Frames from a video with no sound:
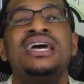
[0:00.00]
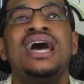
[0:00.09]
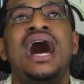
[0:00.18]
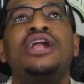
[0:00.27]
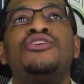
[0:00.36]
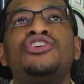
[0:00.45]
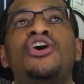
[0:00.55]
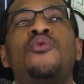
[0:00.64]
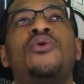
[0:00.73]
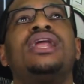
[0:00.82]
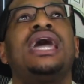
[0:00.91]
I don't know
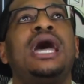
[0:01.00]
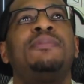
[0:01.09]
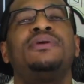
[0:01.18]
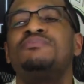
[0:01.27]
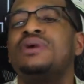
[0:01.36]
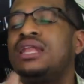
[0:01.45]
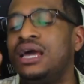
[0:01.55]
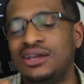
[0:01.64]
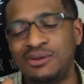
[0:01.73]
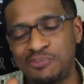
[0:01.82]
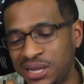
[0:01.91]
what happened. To me.
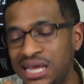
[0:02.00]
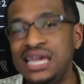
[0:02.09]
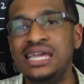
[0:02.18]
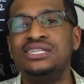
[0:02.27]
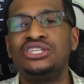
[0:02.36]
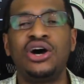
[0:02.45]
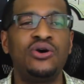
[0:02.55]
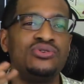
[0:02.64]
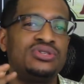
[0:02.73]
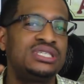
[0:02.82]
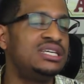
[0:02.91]
Like, please go
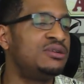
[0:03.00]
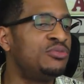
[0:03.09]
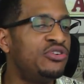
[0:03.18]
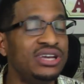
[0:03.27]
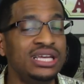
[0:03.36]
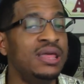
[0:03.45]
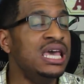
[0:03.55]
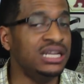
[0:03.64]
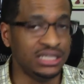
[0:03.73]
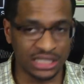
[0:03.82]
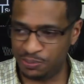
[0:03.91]
see the movie.
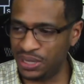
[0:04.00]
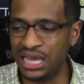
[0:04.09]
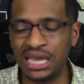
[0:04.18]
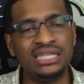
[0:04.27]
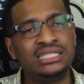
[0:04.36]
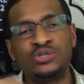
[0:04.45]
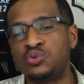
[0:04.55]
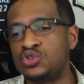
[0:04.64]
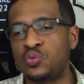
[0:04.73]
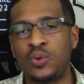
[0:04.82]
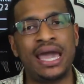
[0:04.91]
Just, it, it just was
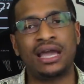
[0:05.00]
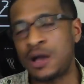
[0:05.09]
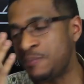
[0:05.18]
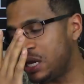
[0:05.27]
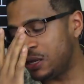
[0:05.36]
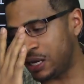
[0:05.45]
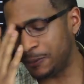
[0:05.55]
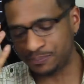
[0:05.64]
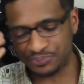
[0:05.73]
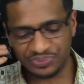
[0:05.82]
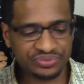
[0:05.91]
whack. I mean, like,
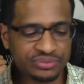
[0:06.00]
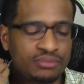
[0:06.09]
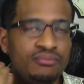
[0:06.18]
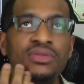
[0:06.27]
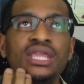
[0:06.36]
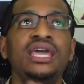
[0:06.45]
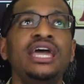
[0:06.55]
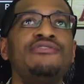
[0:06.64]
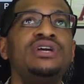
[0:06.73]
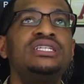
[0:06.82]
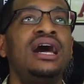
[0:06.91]

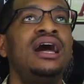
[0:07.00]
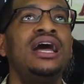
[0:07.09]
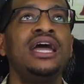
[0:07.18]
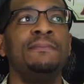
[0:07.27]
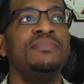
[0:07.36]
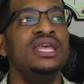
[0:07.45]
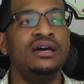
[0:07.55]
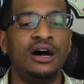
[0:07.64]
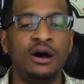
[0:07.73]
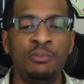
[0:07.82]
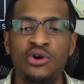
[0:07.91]
Every time
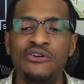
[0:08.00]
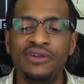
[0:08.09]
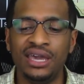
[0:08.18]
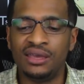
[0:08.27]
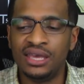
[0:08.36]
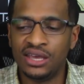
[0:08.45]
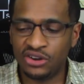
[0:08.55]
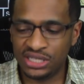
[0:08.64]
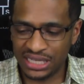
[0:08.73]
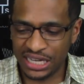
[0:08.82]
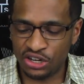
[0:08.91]
a movie is
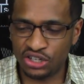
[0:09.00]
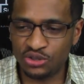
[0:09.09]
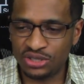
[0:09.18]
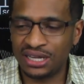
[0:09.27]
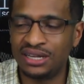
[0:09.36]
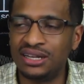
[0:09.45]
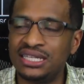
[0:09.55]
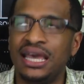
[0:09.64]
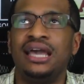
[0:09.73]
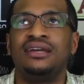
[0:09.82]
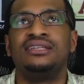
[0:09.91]
introducing an
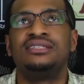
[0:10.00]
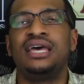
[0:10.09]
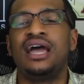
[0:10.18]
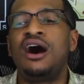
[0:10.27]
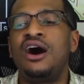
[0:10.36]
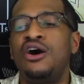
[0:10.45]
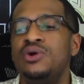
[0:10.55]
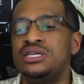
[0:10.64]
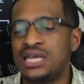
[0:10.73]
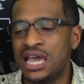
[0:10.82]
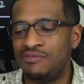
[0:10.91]
antagonist, they always
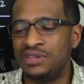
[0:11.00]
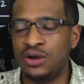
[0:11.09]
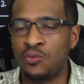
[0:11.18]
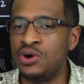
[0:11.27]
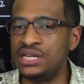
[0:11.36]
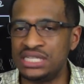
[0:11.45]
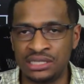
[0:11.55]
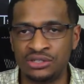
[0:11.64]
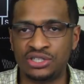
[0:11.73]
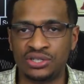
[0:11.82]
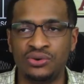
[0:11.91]
have that one scene or
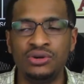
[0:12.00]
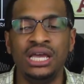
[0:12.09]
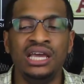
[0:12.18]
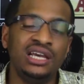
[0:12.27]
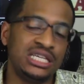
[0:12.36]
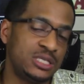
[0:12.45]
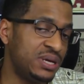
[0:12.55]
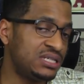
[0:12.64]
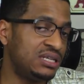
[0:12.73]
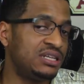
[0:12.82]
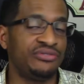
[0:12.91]
two,
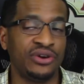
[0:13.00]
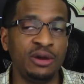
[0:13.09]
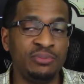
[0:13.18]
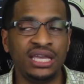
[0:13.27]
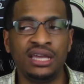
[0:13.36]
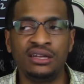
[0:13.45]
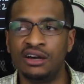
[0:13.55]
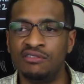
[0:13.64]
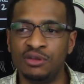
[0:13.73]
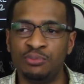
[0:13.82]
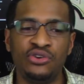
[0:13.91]
especially at the very beginning of
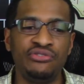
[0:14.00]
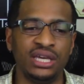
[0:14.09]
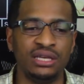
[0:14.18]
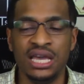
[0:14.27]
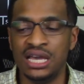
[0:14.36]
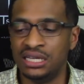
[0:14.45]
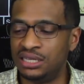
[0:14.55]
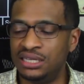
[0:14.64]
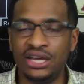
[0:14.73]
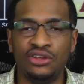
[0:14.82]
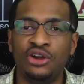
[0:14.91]
the movie.
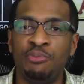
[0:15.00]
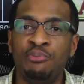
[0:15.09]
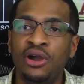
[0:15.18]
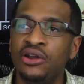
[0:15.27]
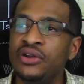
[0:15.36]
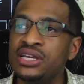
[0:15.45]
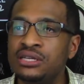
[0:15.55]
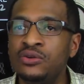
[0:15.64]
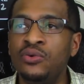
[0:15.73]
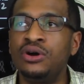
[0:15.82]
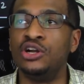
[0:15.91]
They're, they're murdering
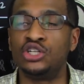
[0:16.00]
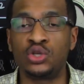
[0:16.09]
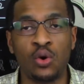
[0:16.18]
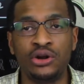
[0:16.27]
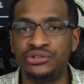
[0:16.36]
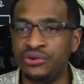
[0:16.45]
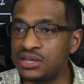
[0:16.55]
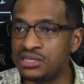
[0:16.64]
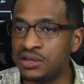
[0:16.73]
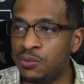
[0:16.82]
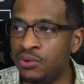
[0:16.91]
someone or torturing
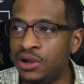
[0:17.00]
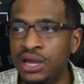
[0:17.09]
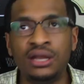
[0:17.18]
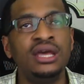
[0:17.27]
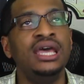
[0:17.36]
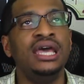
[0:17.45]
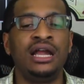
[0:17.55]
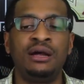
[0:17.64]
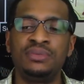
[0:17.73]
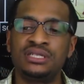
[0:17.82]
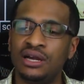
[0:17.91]
someone. And
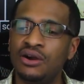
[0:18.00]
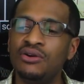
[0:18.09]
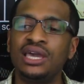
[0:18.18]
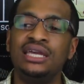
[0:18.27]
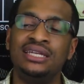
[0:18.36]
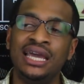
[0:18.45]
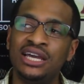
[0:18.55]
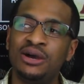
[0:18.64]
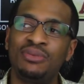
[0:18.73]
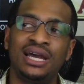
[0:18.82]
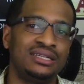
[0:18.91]
I'm just like, okay,
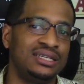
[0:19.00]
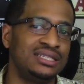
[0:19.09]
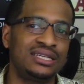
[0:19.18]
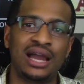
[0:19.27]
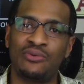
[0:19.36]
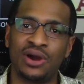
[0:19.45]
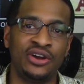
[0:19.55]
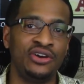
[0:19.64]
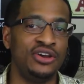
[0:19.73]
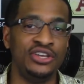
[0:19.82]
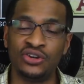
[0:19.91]
damn, like this guy right
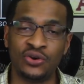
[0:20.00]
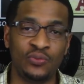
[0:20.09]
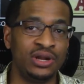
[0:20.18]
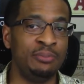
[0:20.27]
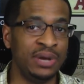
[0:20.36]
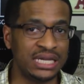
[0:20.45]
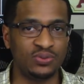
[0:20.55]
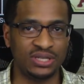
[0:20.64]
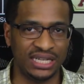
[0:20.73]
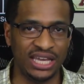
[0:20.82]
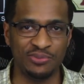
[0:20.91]
here, you don't want to mess with
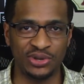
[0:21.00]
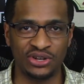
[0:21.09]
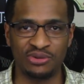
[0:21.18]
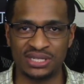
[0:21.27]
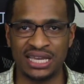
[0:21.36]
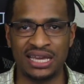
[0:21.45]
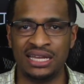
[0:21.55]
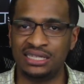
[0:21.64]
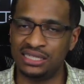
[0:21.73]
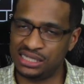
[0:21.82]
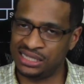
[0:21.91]
them. You know what I'm saying? It
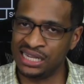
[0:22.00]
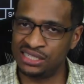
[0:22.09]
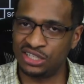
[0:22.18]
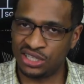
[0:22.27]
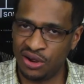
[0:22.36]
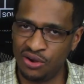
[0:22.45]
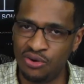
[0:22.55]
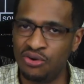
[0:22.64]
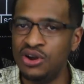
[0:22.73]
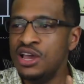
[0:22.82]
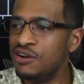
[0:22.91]
just sets the tone
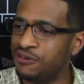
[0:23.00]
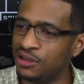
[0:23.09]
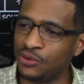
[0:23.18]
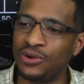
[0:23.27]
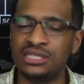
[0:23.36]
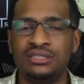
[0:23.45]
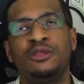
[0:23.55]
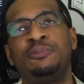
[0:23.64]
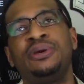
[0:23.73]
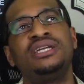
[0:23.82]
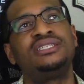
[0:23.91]
for the rest of the
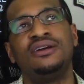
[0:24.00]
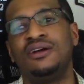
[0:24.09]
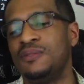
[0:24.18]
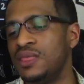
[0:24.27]
picture.